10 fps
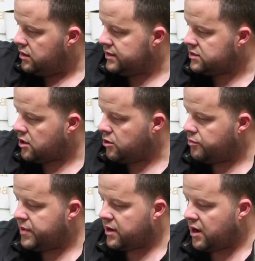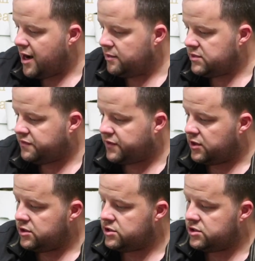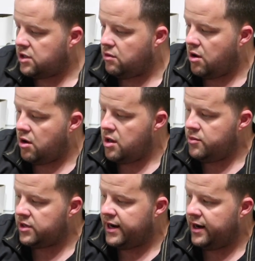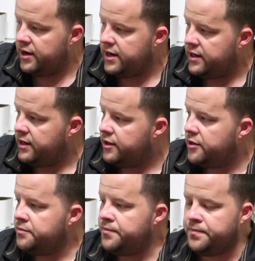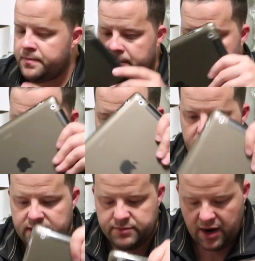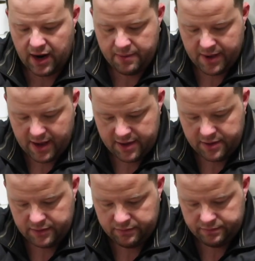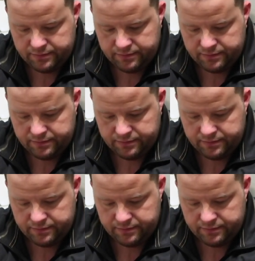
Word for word: Let's go bigger items first. So all I'm gonna carry in here is my iPad,